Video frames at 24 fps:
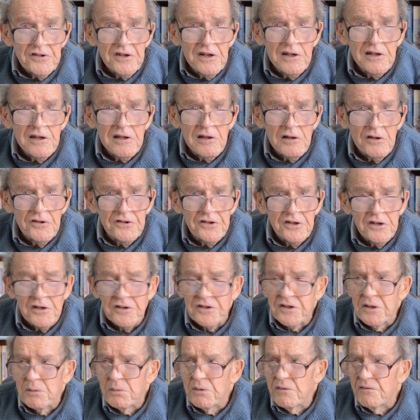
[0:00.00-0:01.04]
a little
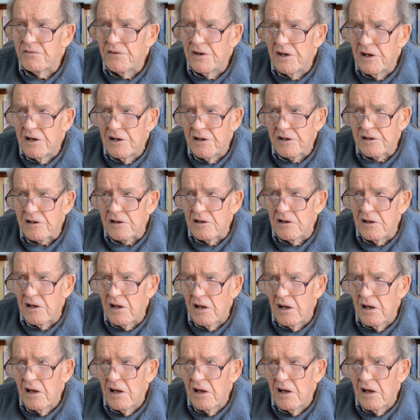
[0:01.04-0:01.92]
dirtier, but very little.